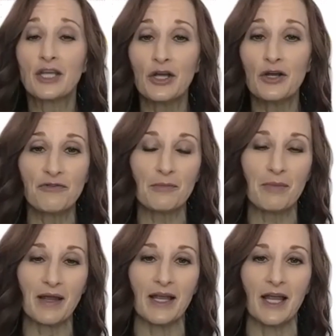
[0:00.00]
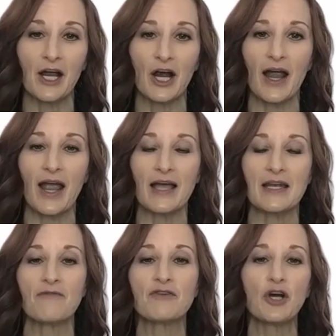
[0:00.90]
you for being here. And
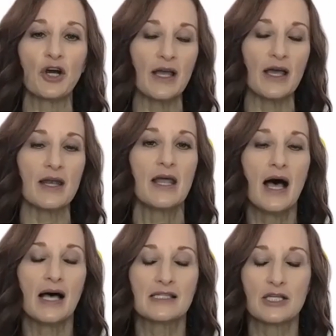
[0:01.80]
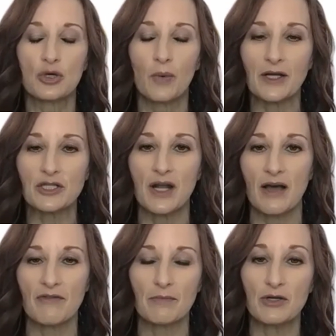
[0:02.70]
if you're in a situation
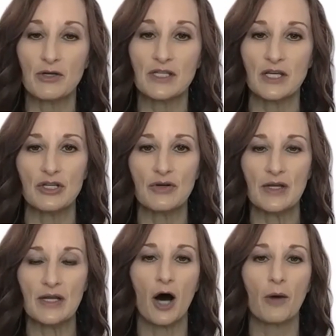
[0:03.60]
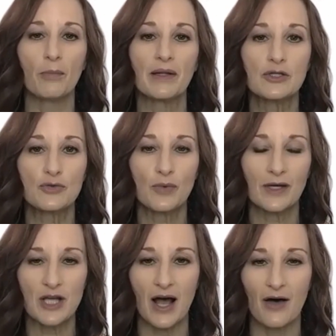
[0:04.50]
of abuse and you need help, please
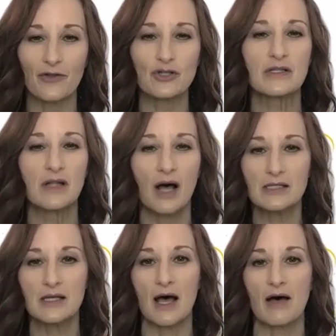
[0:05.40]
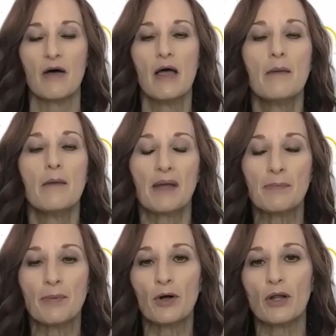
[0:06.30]
reach out. There's lots of
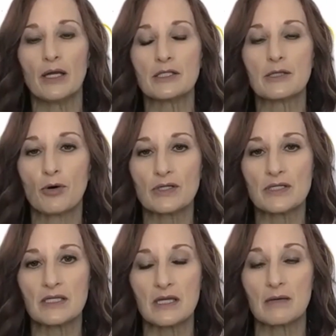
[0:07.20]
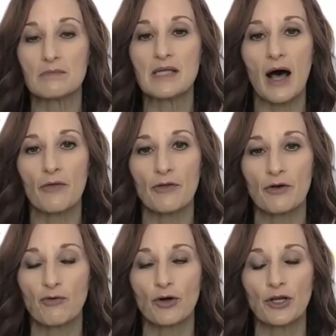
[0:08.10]
people and support systems out there
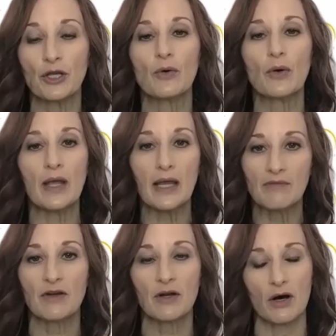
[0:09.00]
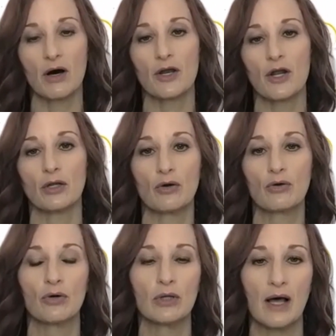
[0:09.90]
for you, even on a
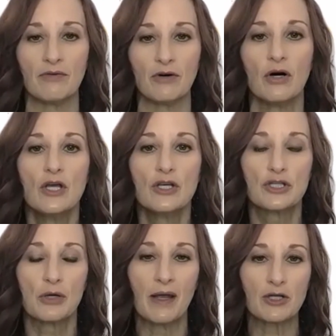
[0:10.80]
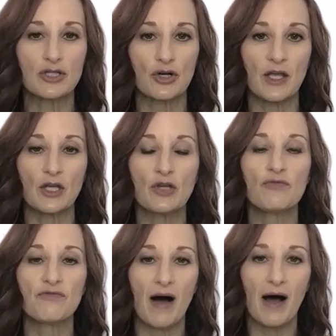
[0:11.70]
local level. So make sure that you
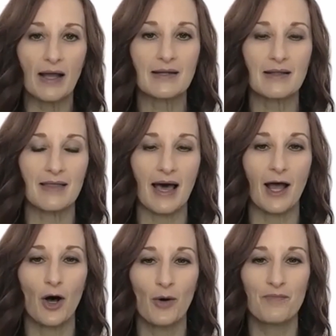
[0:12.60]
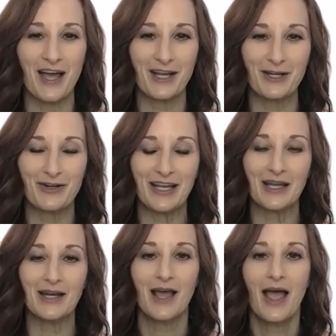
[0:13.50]
find that help that you
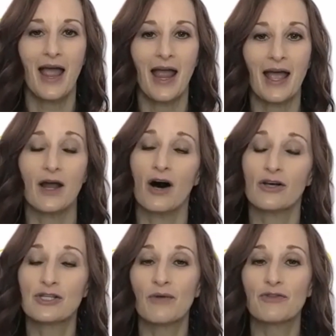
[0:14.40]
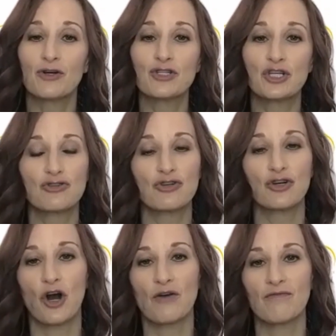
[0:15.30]
need. And also, if their children
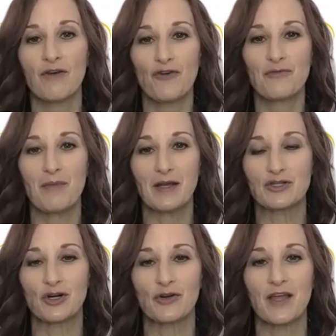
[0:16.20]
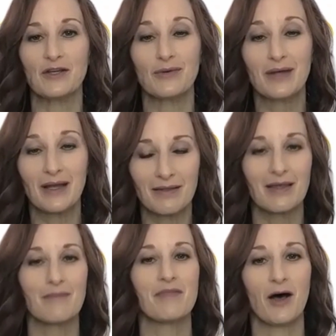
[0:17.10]
are involved, make sure that you get
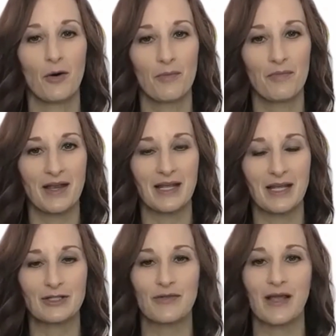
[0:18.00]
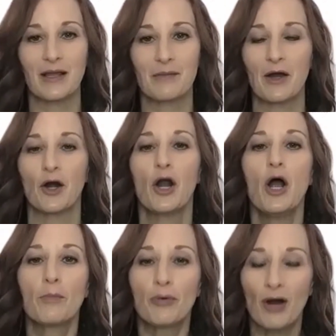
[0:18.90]
them the help they need so they can better
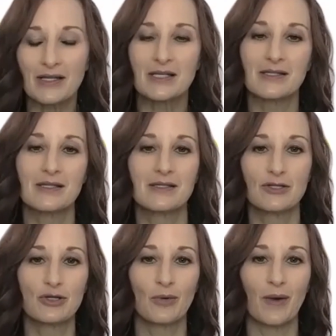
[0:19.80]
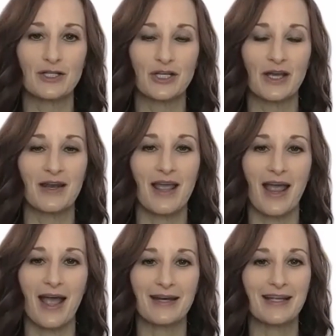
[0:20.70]
process the situation
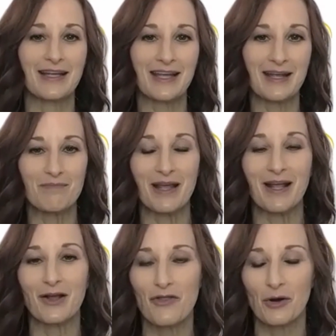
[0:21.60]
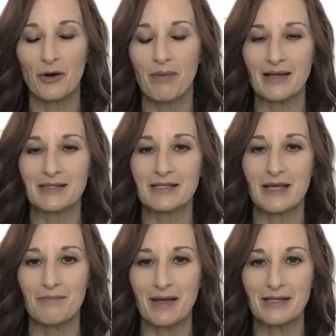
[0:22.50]
and keep being their best,
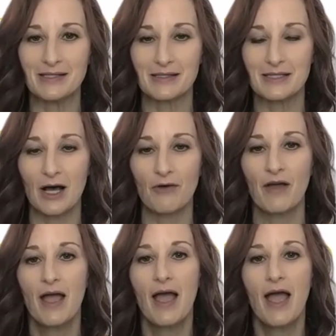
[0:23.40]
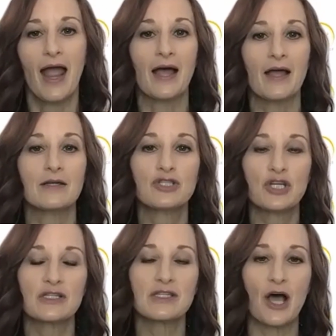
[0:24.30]
amazing self. And
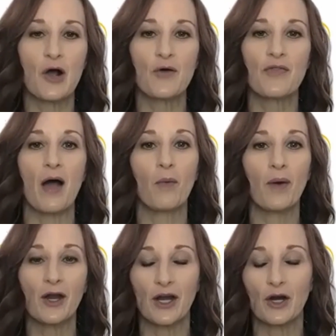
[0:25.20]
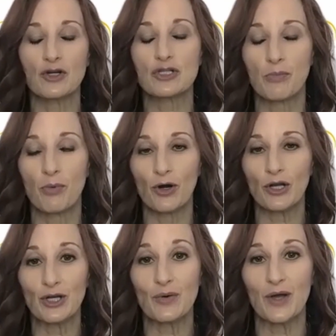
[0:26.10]
just know that we are here
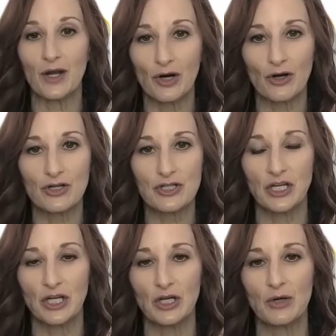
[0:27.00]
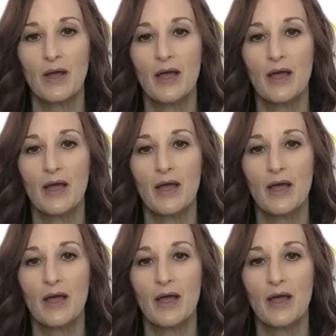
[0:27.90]
supporting you and encouraging you.